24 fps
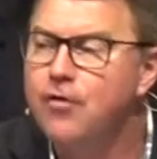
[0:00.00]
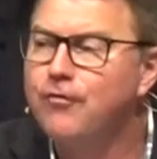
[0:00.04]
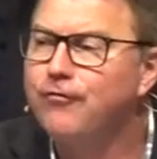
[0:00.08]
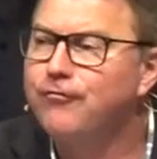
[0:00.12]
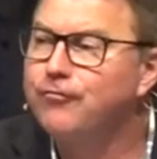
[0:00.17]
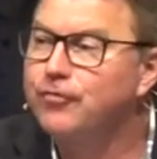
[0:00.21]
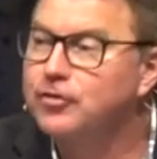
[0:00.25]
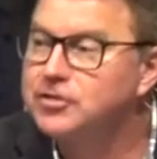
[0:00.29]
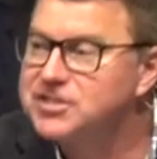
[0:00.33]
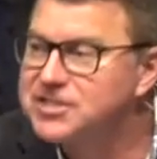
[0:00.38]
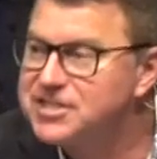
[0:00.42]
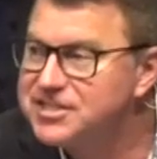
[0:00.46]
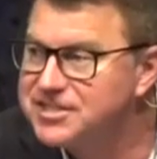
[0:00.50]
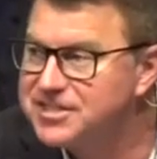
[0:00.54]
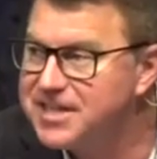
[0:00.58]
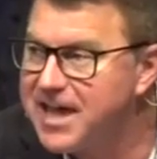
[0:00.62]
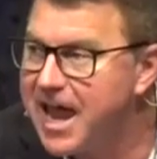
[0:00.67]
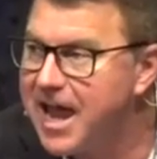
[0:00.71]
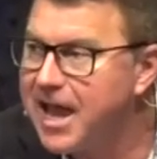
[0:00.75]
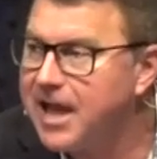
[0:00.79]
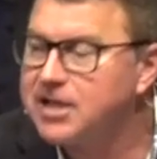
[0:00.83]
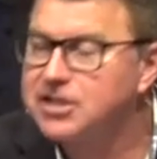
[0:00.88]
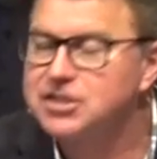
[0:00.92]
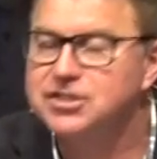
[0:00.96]
for
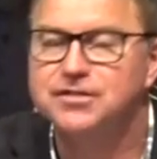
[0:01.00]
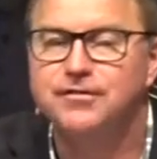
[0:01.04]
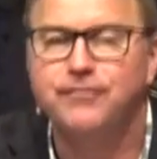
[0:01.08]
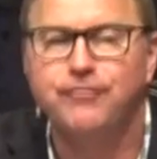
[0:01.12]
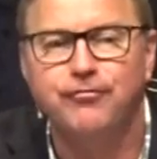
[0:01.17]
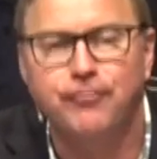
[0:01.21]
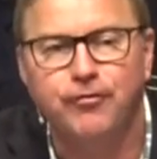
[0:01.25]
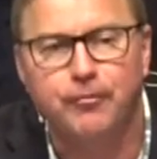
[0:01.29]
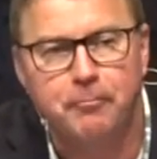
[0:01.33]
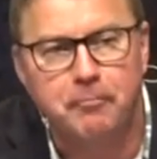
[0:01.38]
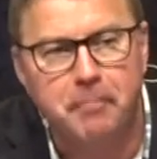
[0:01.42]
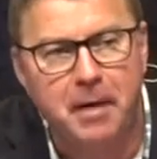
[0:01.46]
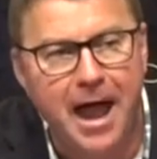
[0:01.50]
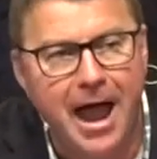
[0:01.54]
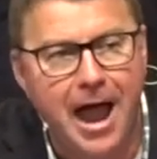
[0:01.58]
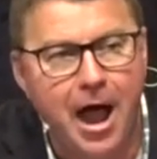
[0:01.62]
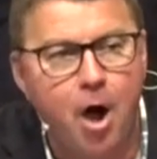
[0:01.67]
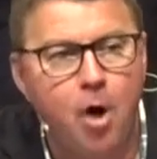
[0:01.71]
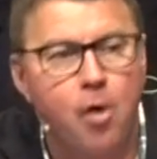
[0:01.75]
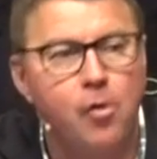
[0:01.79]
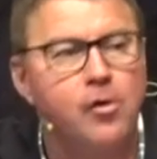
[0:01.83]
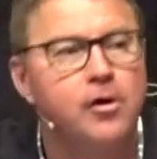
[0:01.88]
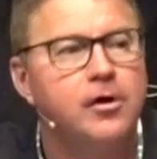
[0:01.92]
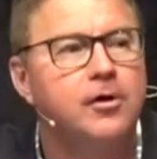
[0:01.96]
sex, for
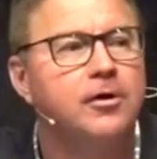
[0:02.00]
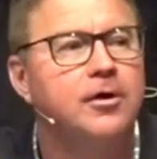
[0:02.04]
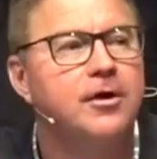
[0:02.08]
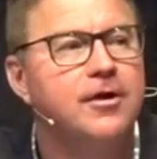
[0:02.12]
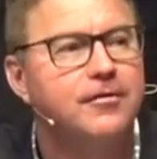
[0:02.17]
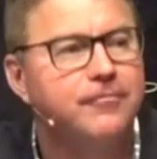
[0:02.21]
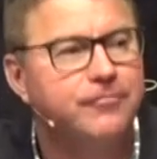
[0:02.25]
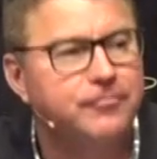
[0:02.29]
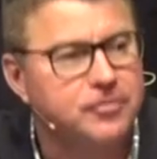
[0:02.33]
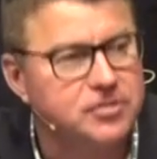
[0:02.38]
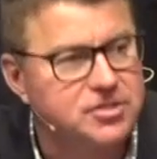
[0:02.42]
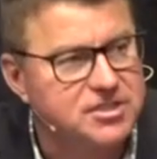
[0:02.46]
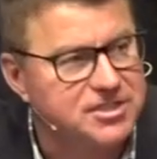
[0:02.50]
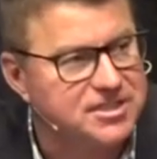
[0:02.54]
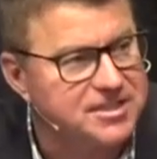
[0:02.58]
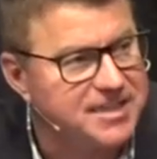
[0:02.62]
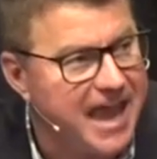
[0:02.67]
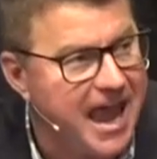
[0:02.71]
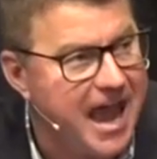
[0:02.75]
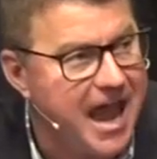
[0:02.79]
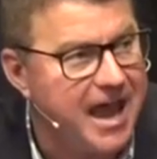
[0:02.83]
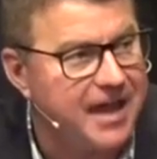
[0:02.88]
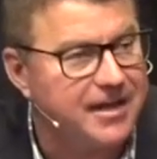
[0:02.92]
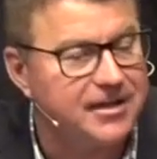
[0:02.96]
power, for
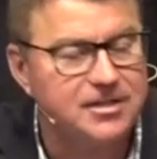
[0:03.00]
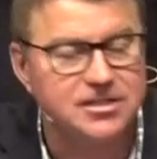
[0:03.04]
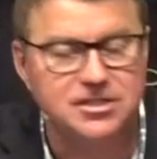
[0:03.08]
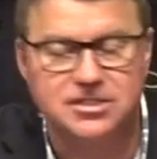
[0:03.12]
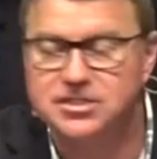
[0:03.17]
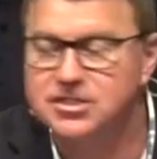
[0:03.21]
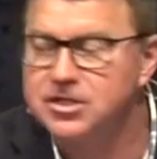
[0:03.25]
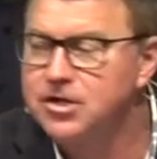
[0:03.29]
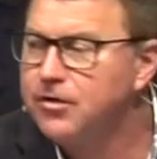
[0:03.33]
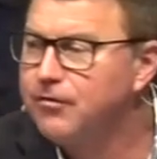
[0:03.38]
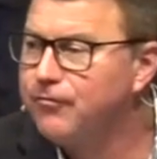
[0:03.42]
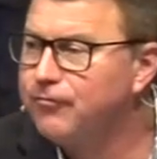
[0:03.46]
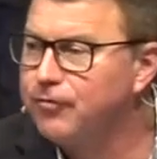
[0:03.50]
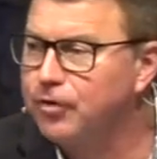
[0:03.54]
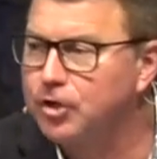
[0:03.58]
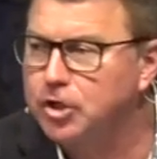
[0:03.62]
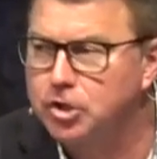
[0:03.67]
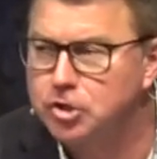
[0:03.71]
status, for